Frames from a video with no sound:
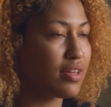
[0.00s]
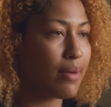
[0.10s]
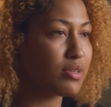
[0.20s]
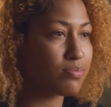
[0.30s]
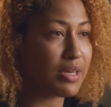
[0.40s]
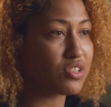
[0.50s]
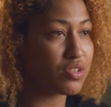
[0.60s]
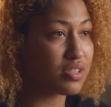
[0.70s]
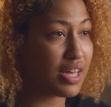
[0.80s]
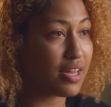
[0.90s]
that just makes
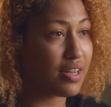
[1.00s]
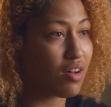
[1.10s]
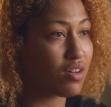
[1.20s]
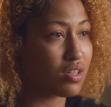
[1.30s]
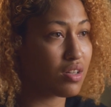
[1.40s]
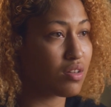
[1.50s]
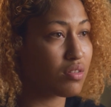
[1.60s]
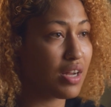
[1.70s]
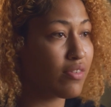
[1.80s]
you stand out alone.